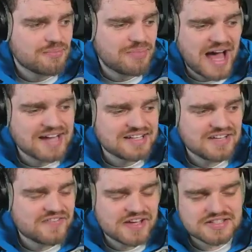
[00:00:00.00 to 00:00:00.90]
bad
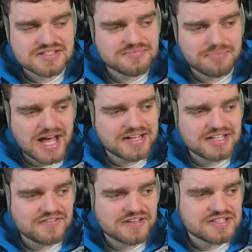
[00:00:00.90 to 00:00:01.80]
defense, bad
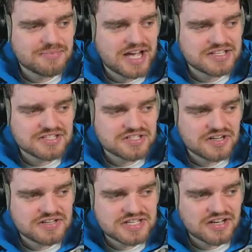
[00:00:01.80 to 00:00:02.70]
defensive badges, and
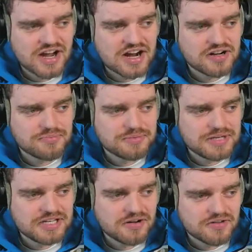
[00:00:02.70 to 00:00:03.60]
sure, he's got guard up and a
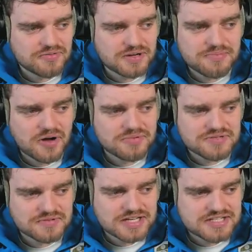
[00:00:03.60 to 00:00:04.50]
mediocre 3-ball, but his
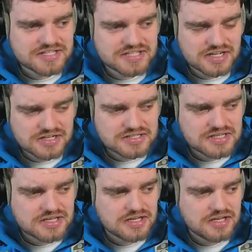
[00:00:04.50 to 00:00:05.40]
release sucks.
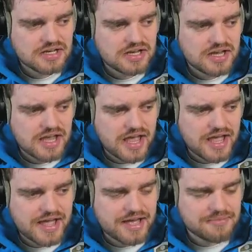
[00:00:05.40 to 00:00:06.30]

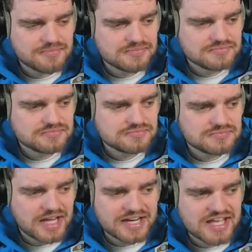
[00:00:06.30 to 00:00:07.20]
And
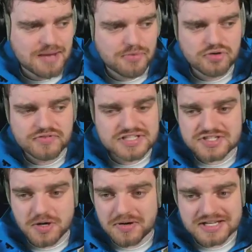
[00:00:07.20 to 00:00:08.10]
he can't move. He's
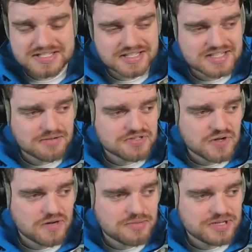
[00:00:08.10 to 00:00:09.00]
6'8" with
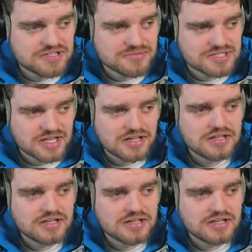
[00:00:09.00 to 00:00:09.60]
Joel Embiid dribble style.